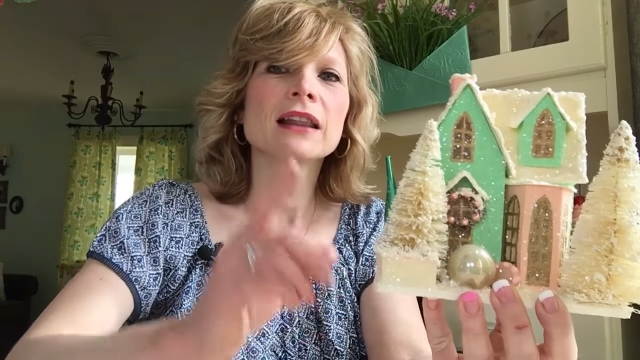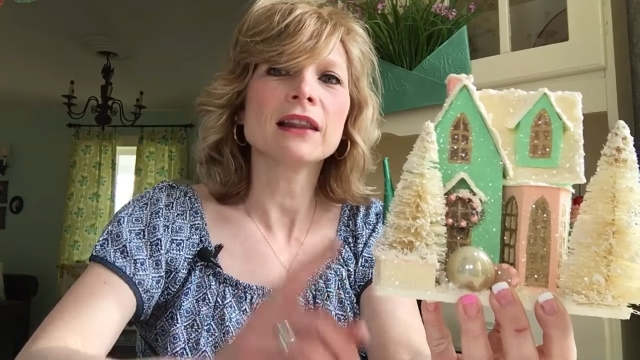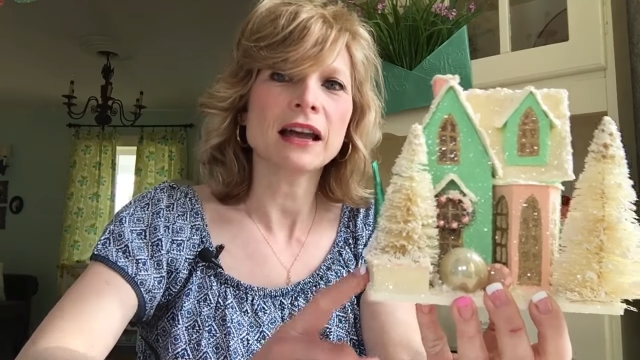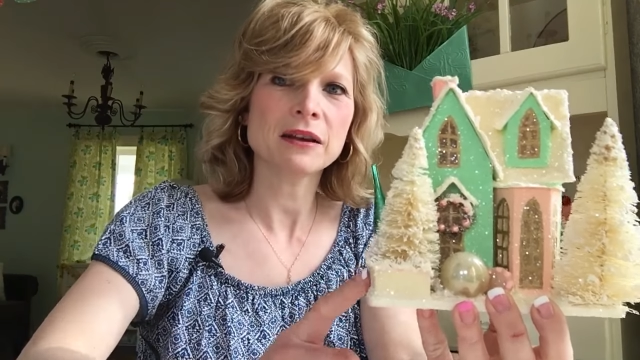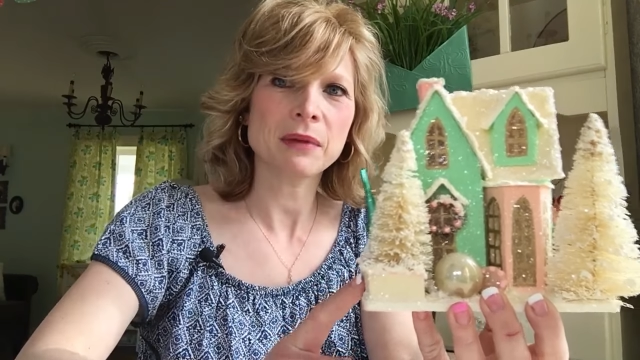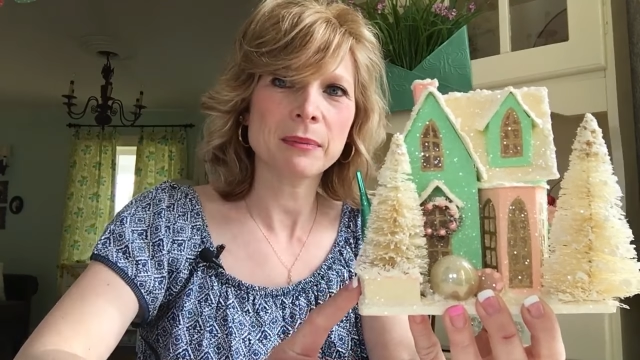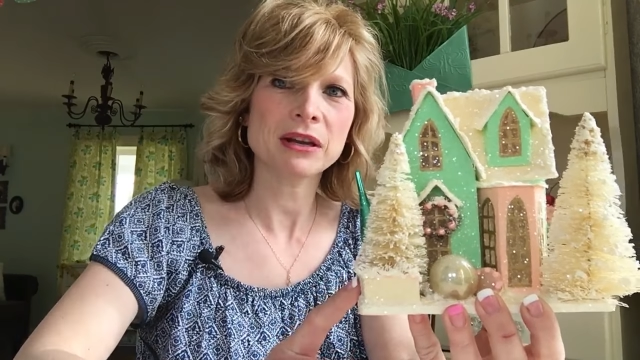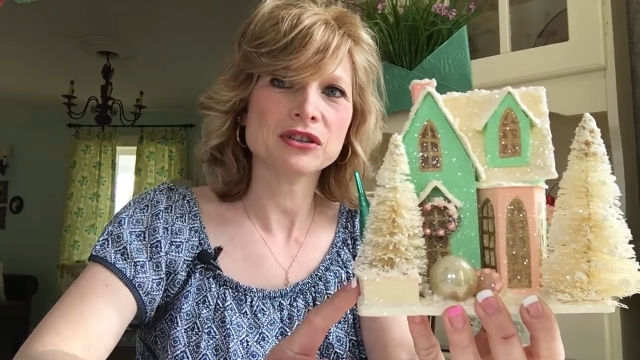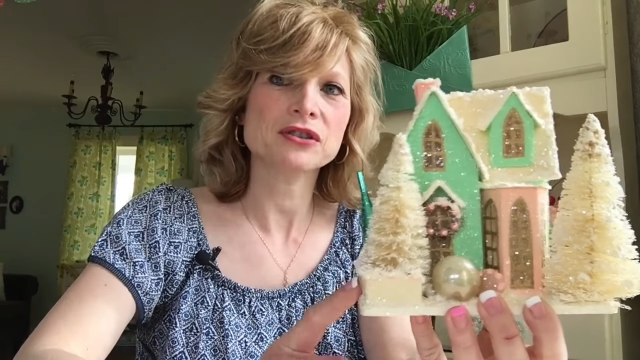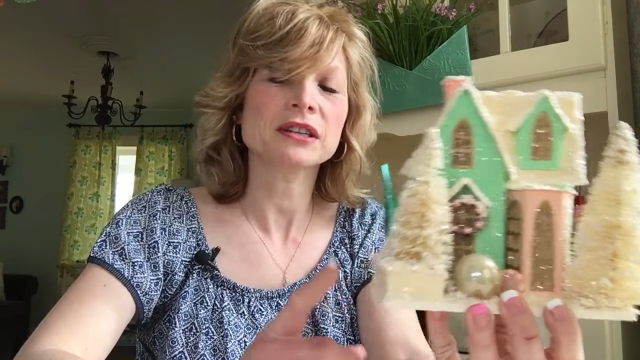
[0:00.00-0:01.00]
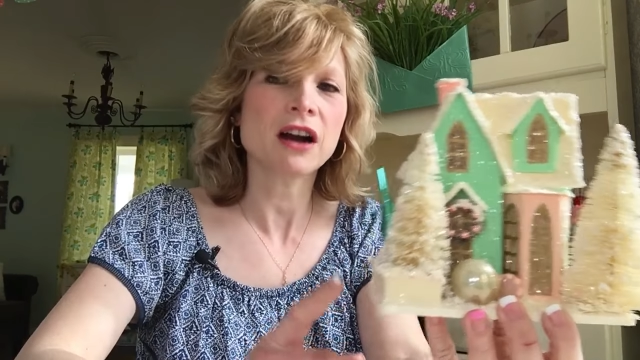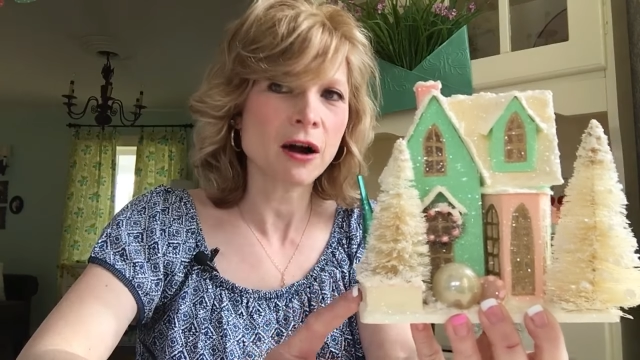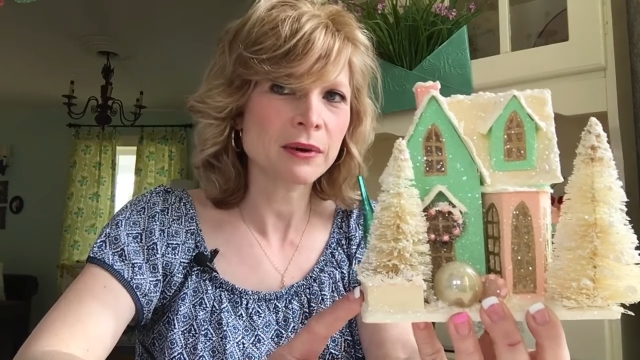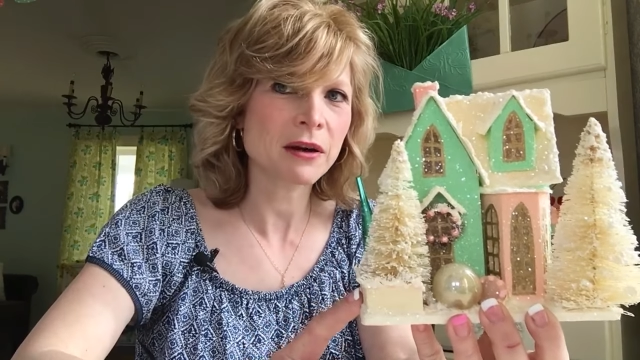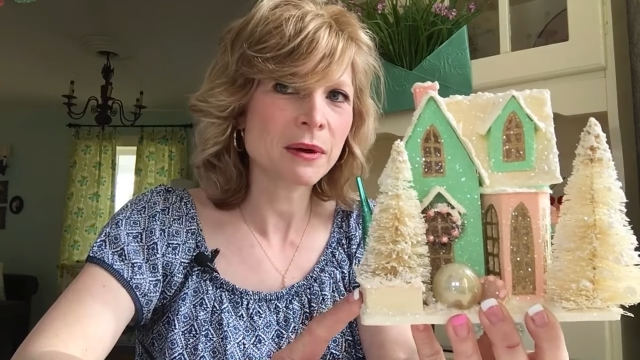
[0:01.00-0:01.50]
like my pictures and
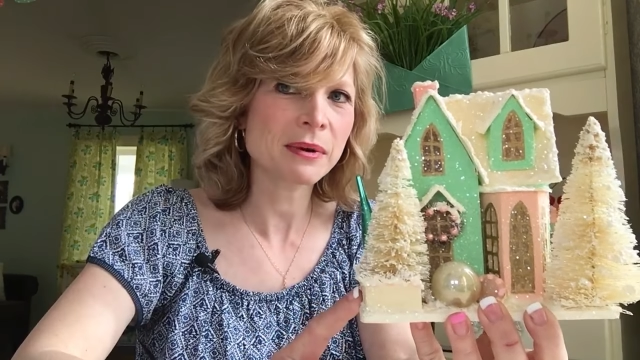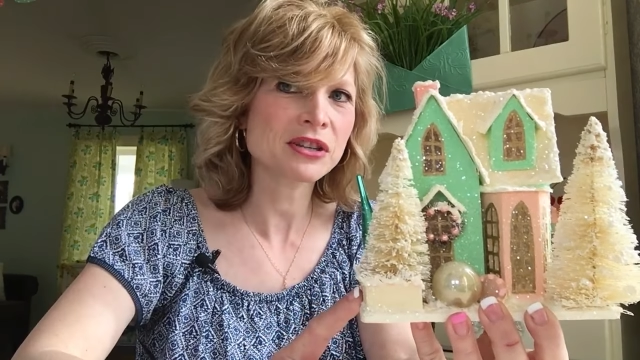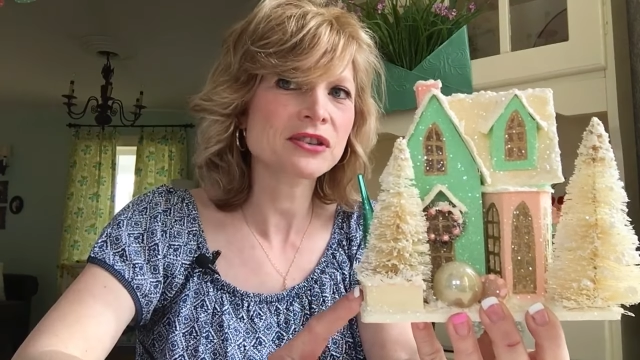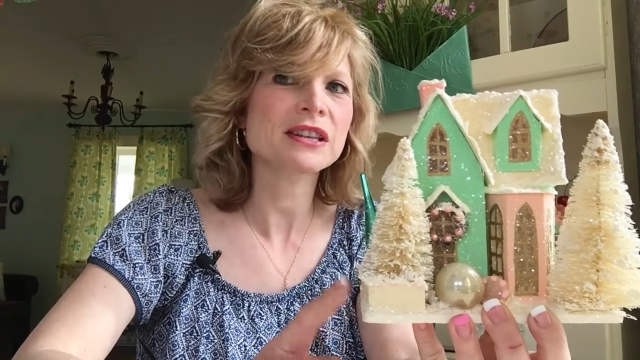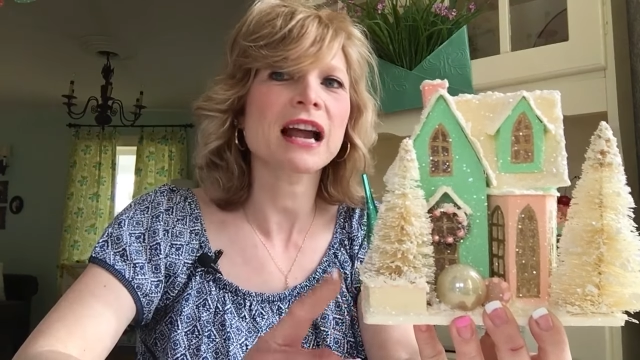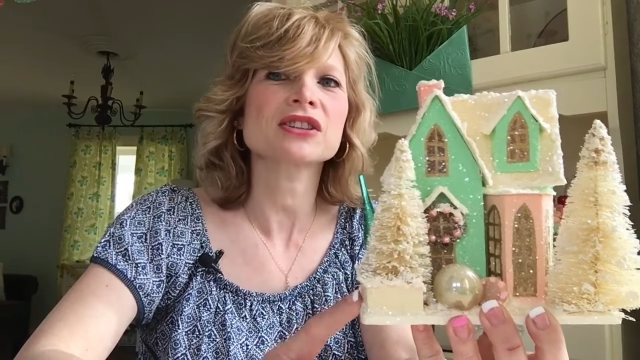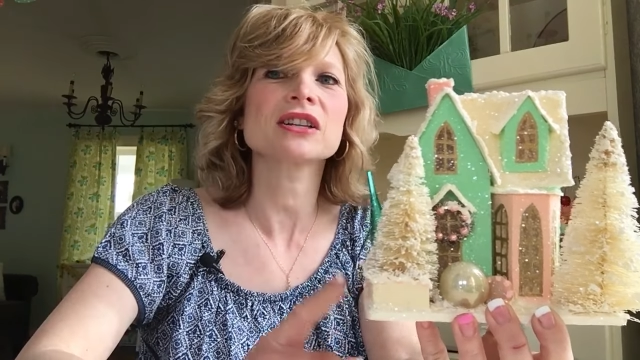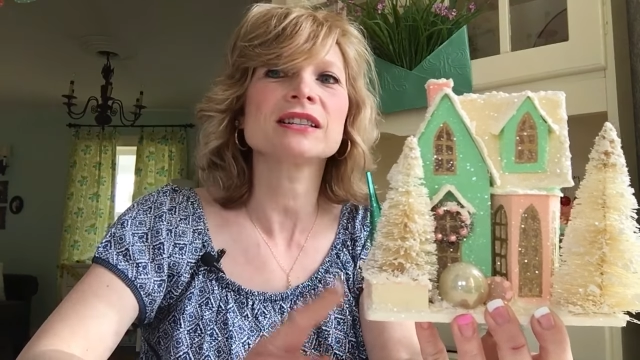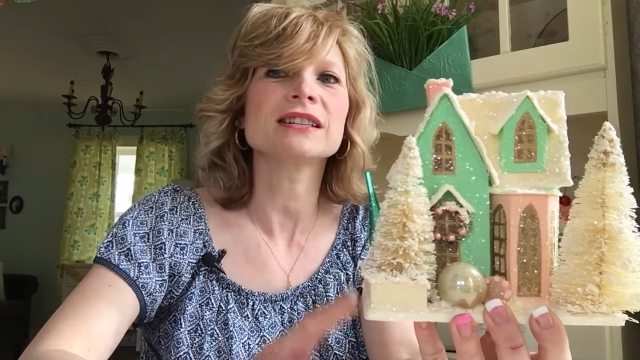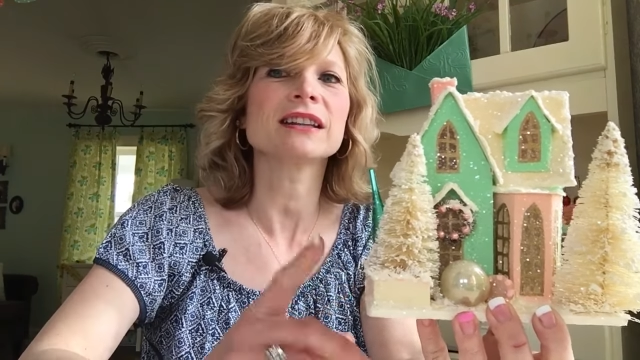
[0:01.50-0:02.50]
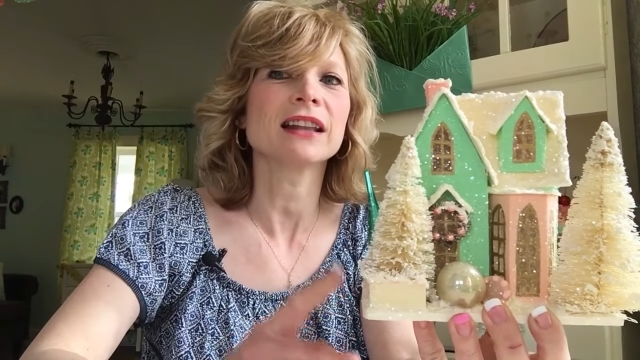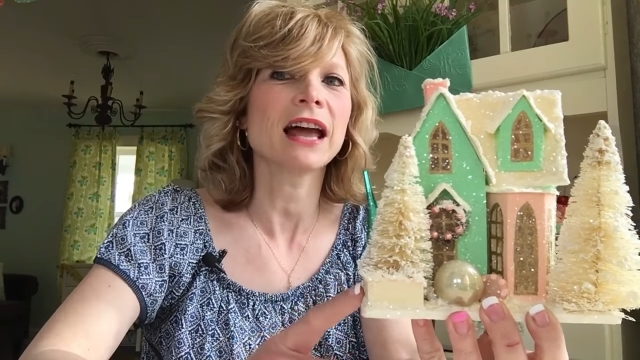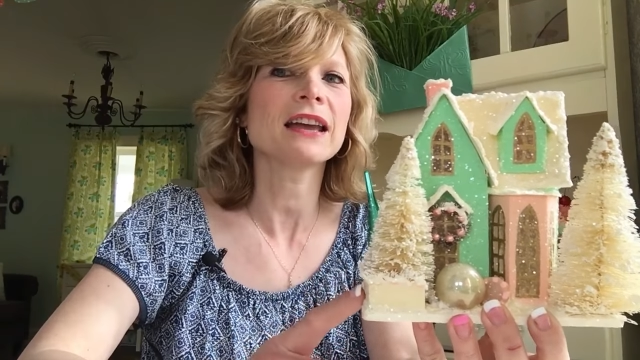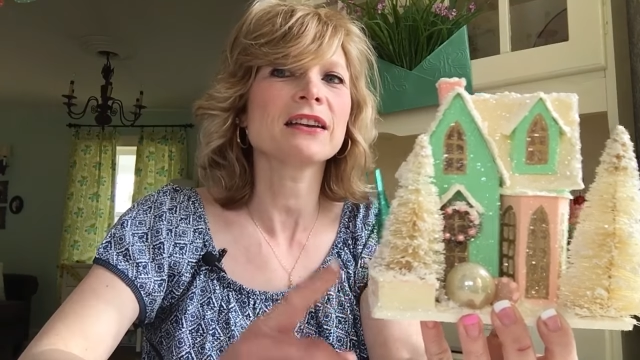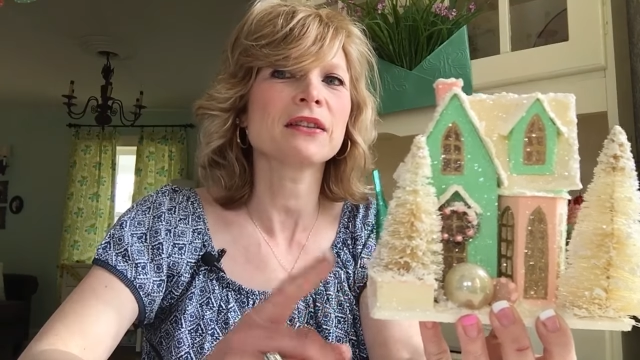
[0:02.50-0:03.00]
comment on my pictures actually didn't
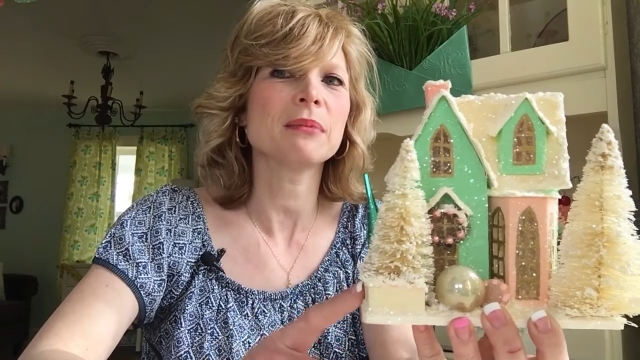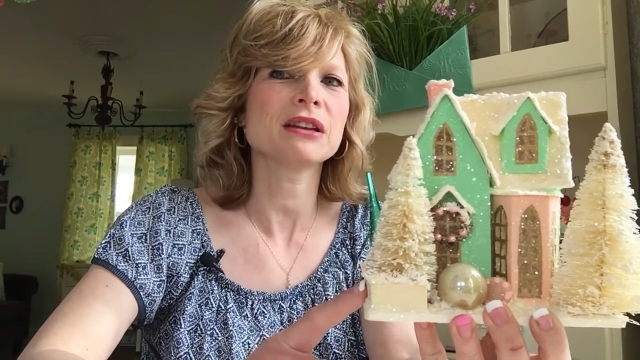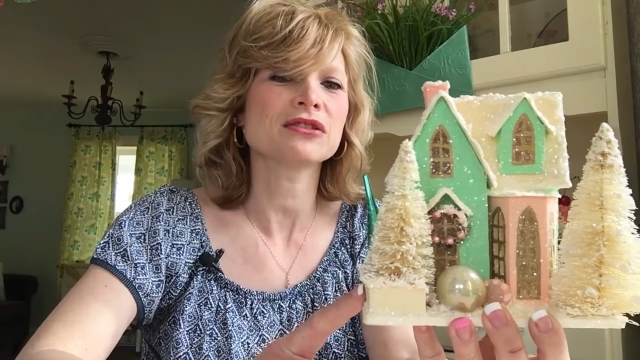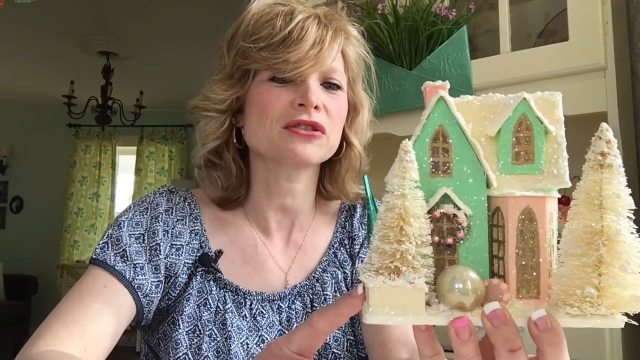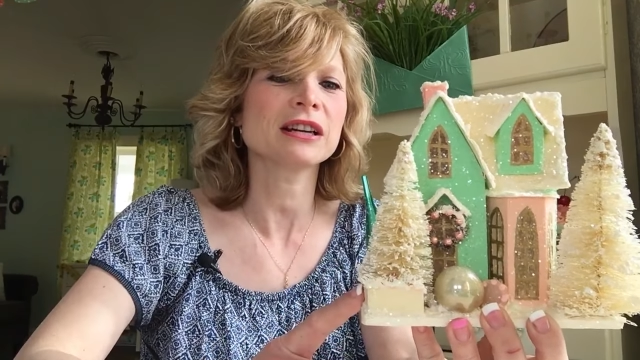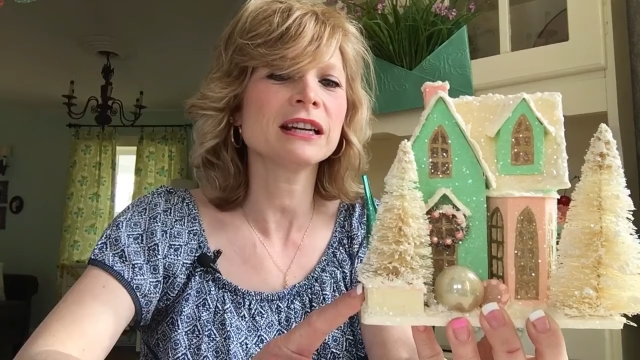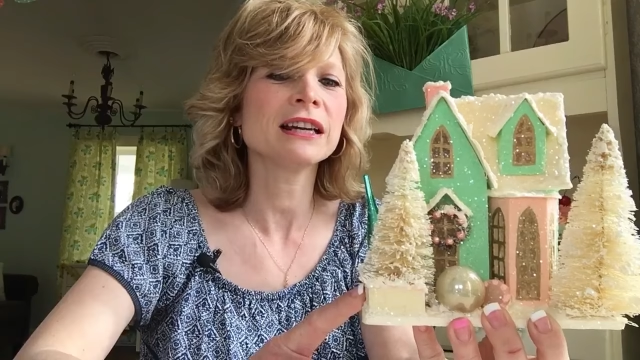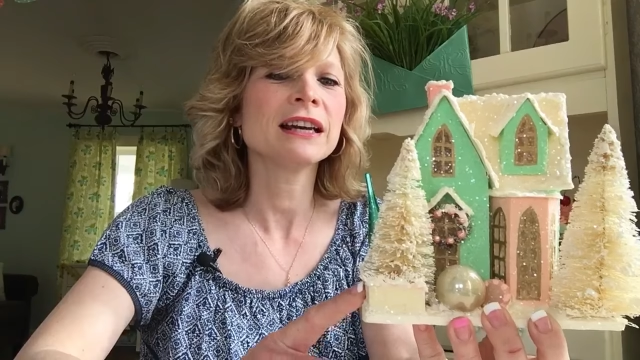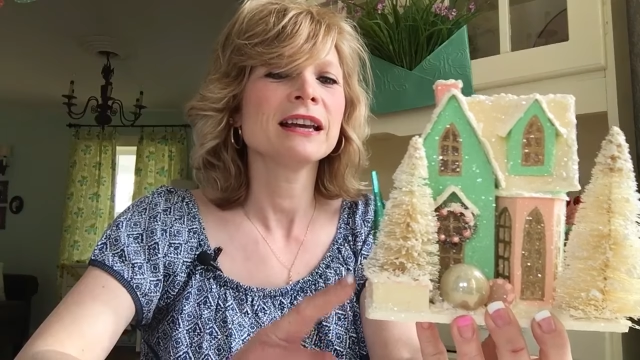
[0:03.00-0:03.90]
like the pink tree.